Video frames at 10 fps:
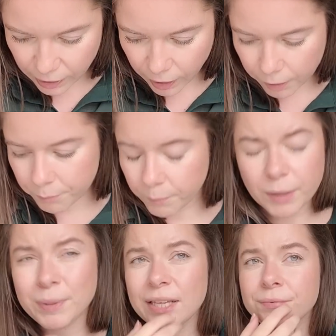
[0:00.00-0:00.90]
I
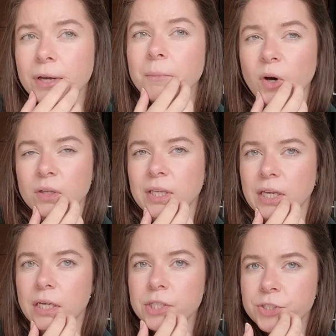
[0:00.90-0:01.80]
believe I'm on
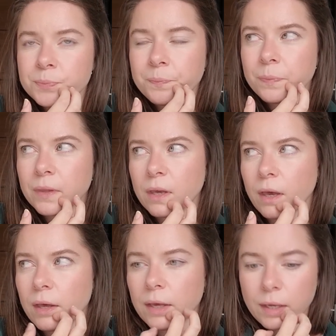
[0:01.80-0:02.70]
gauge,
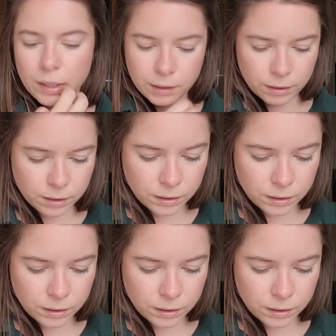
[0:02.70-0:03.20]
and